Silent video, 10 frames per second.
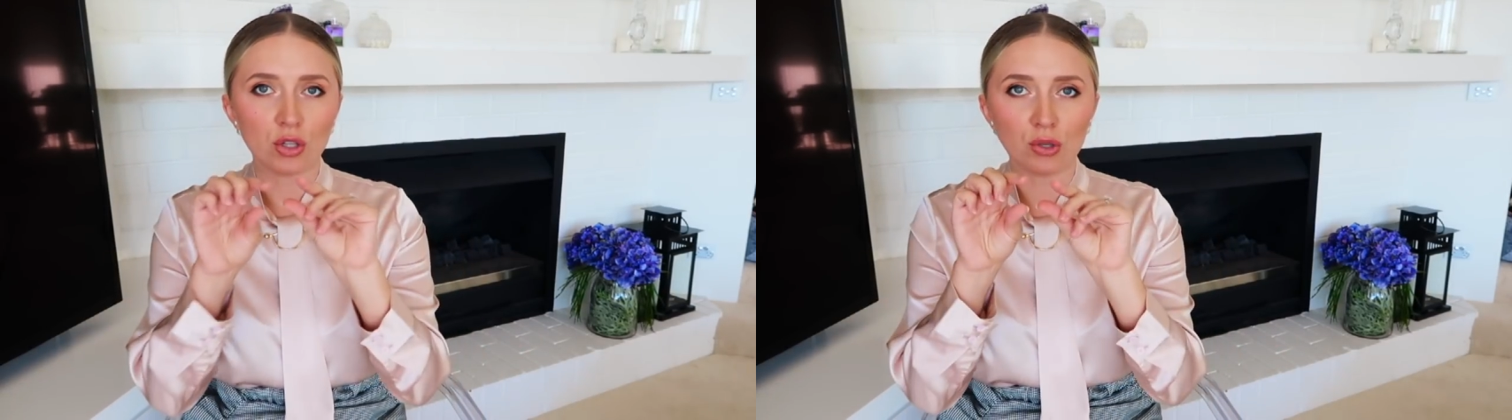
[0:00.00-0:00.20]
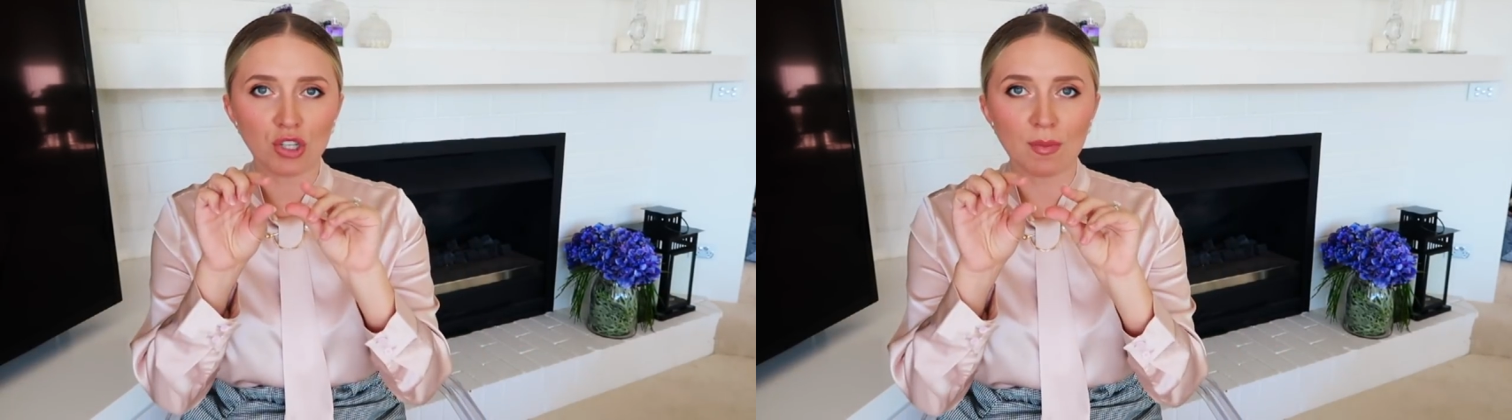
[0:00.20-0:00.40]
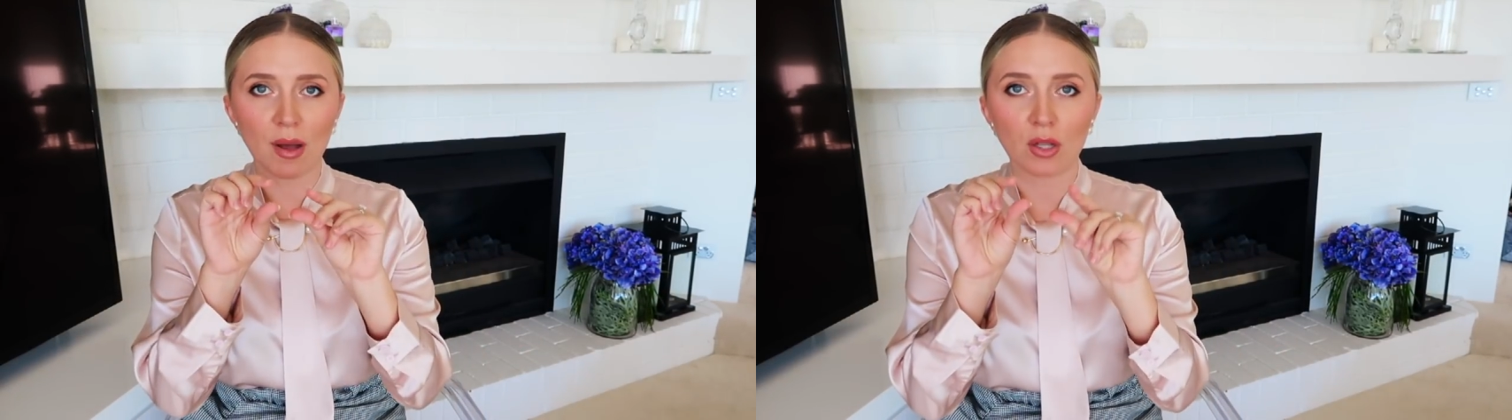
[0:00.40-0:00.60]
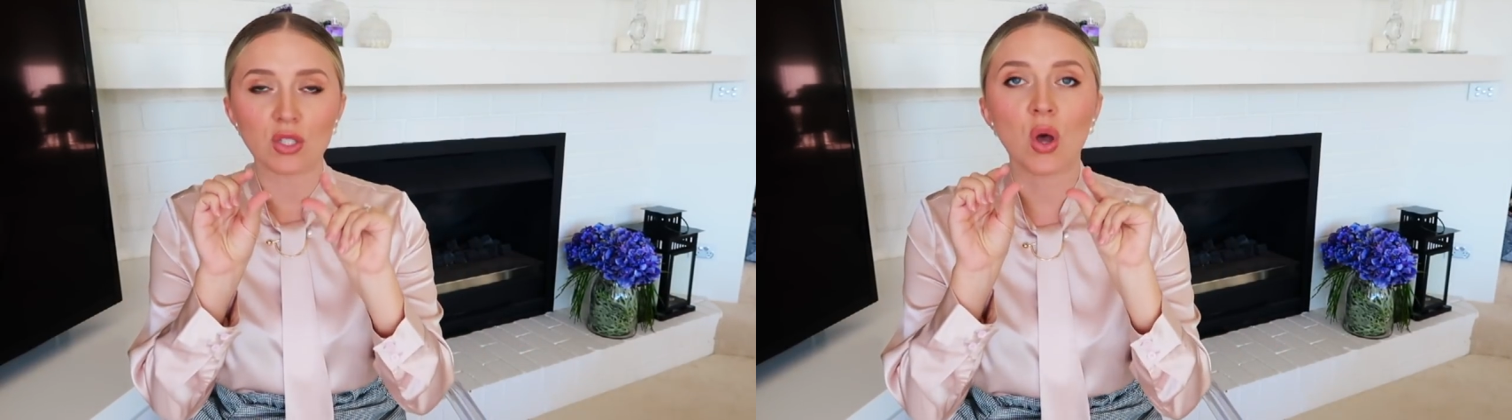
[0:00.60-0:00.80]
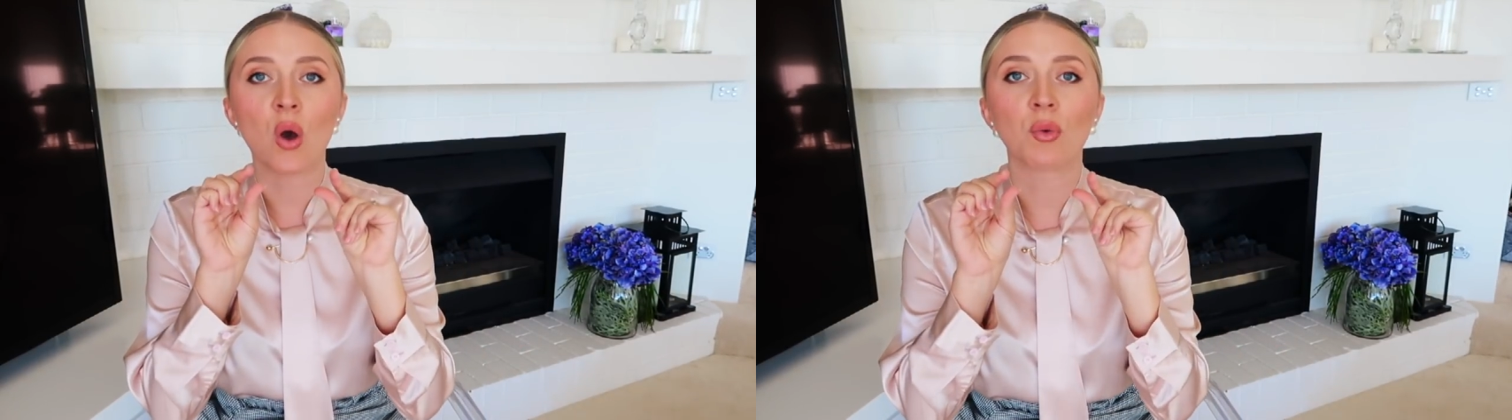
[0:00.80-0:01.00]
the Gucci
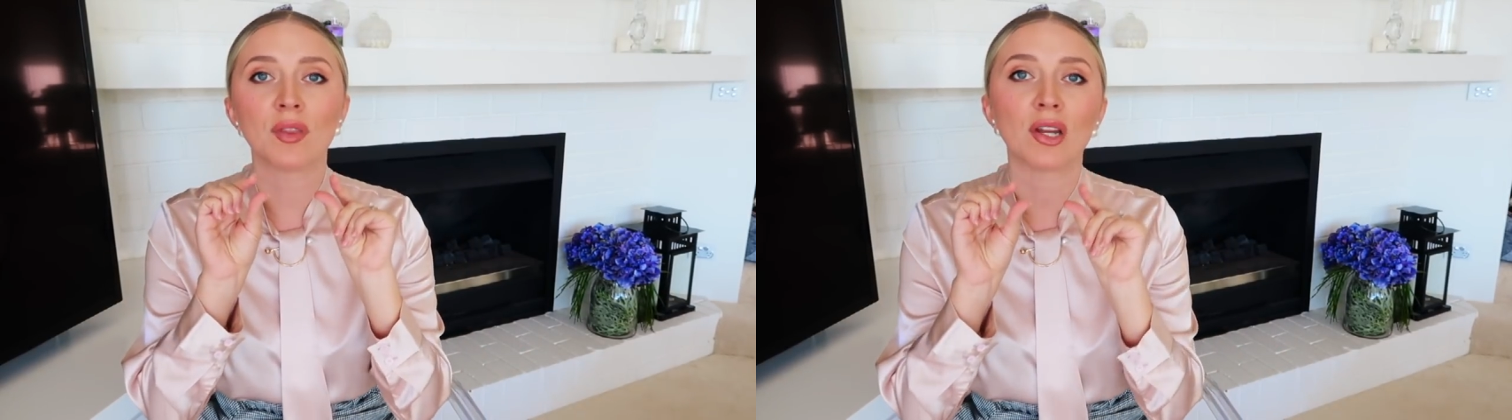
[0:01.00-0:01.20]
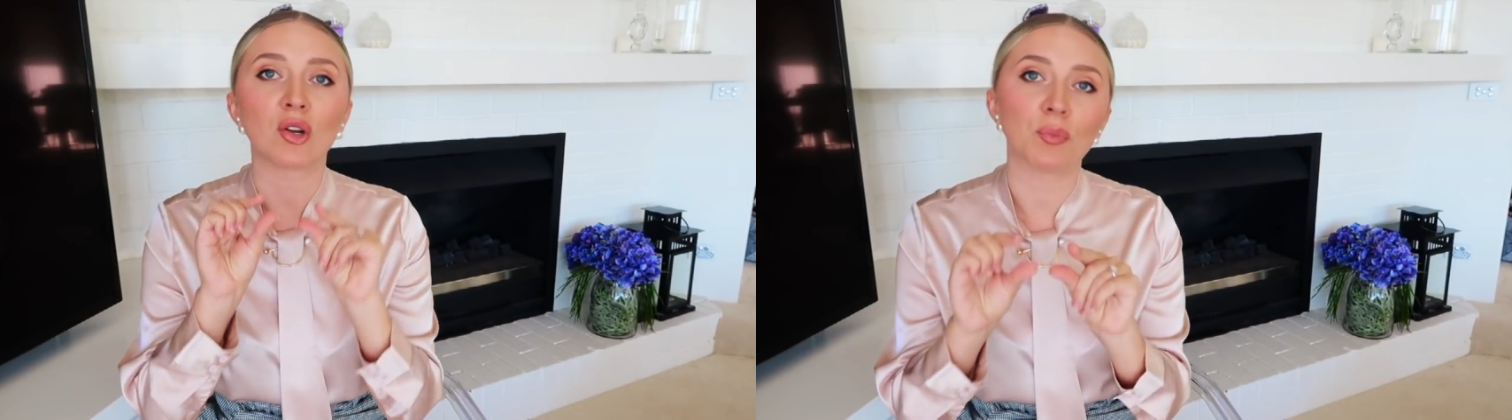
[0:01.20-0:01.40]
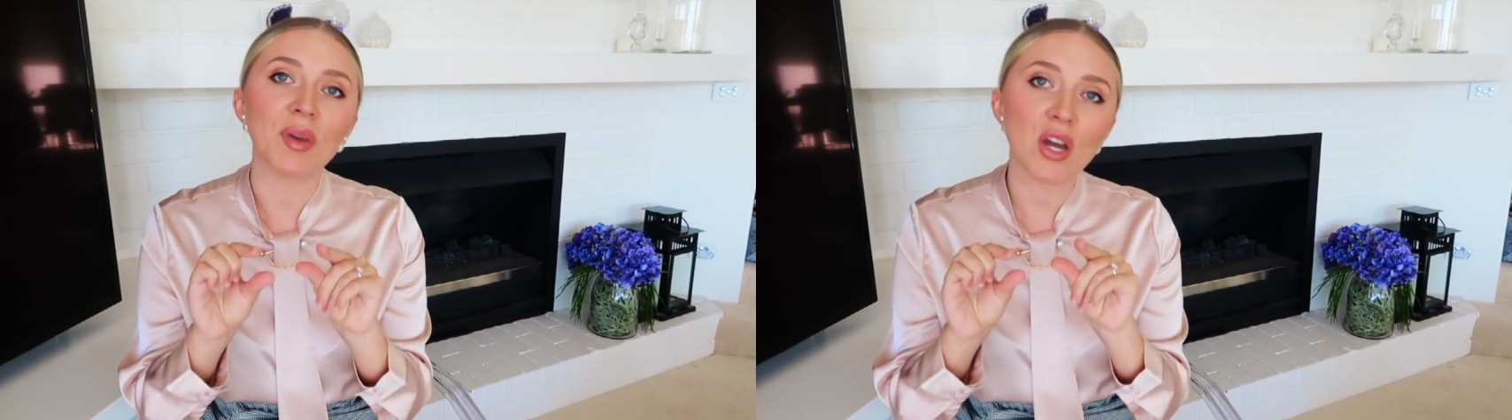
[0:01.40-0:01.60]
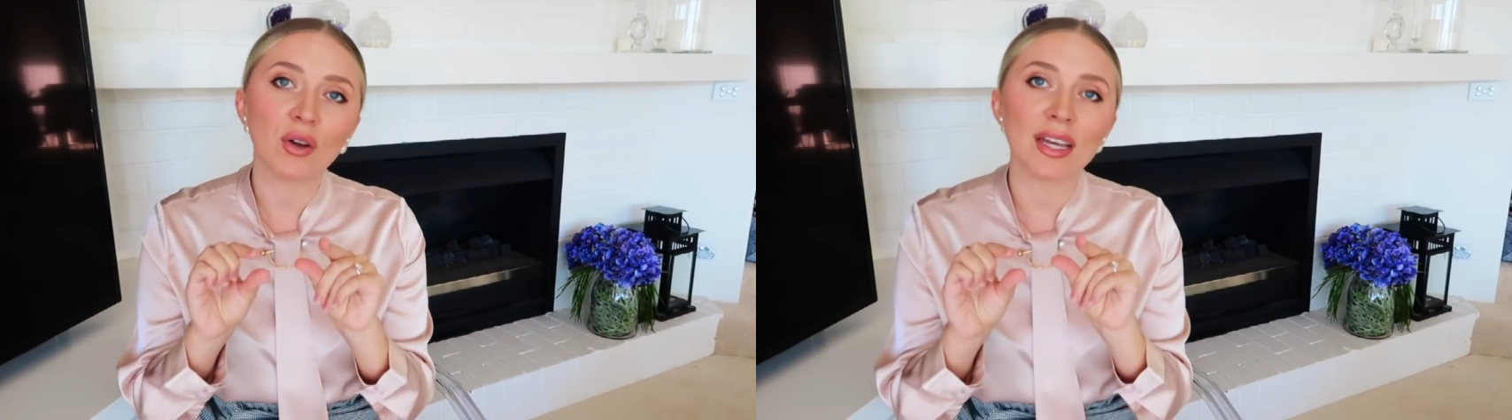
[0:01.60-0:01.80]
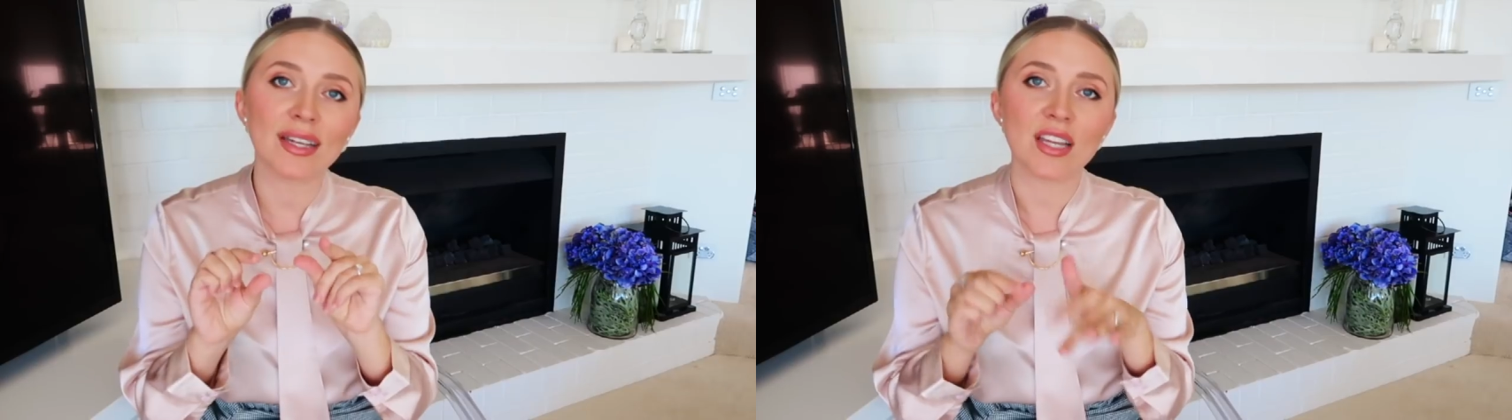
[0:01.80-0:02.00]
belt with the little B
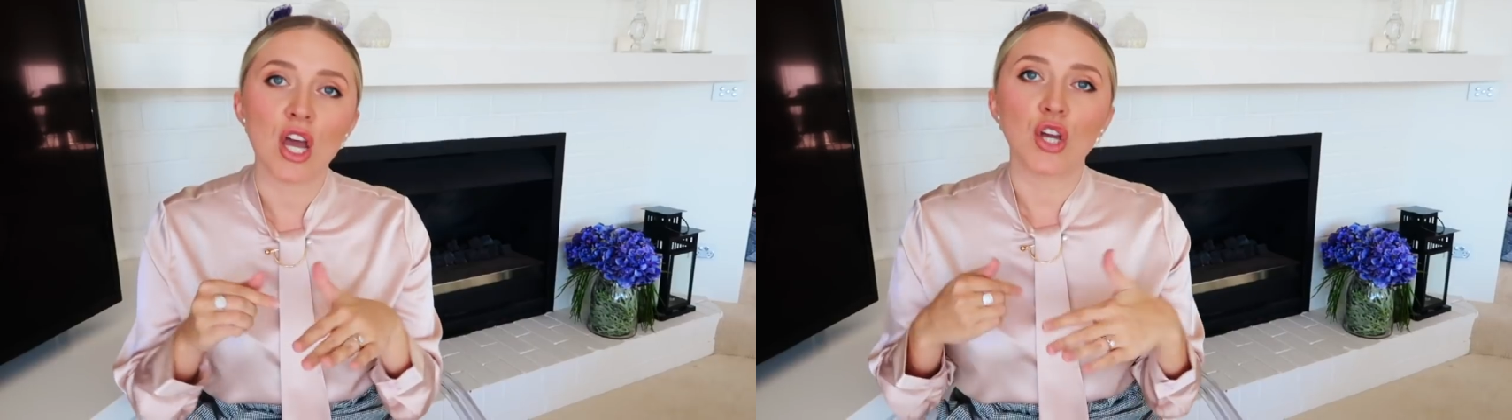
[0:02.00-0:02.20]
on it,